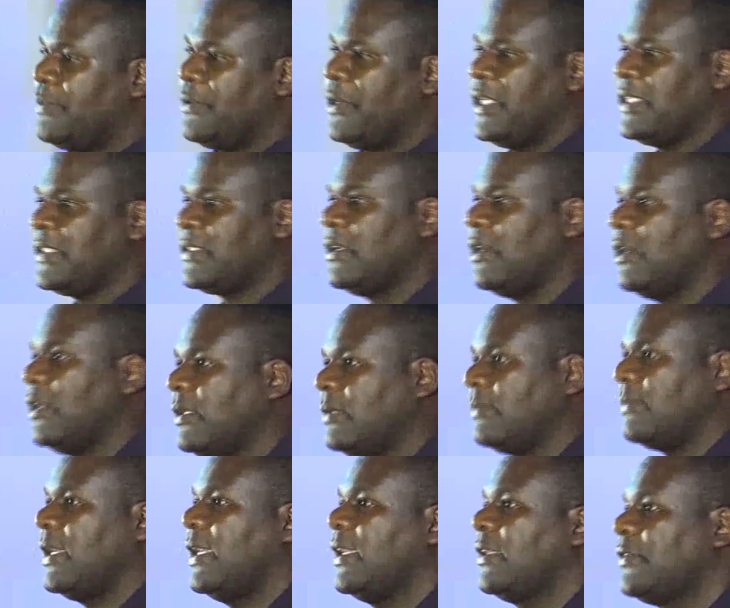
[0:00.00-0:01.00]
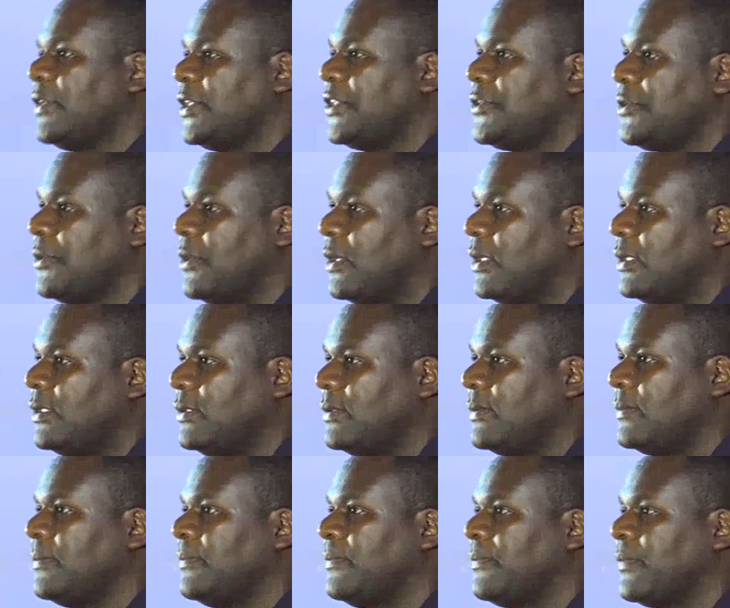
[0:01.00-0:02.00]
Praise God. I greet you all.
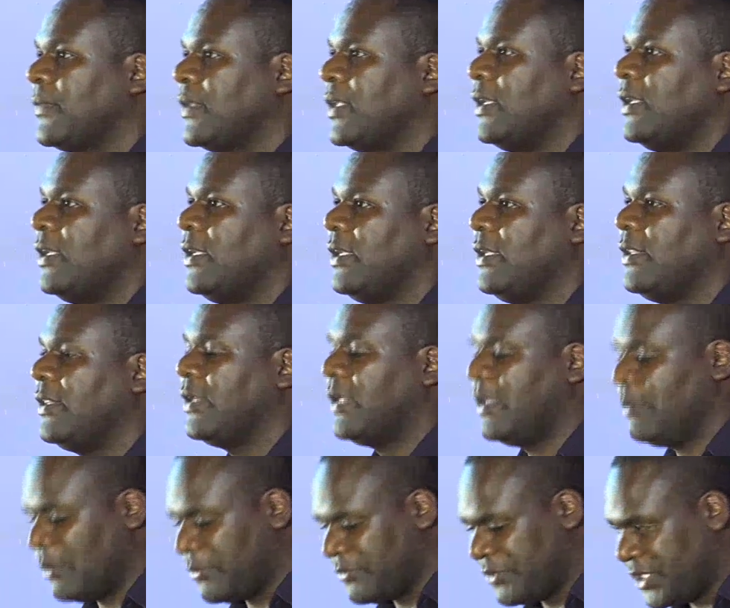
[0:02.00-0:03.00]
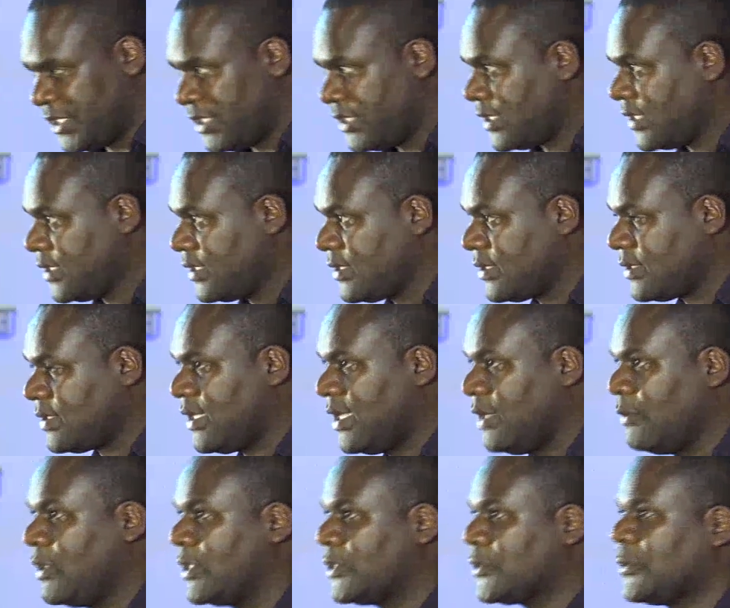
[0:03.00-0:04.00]
In the name of Jesus,
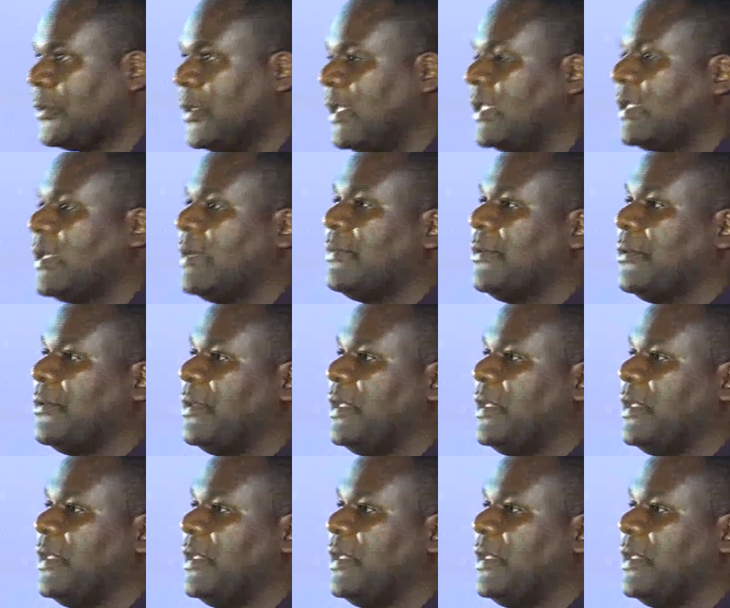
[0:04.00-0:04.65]
I want to welcome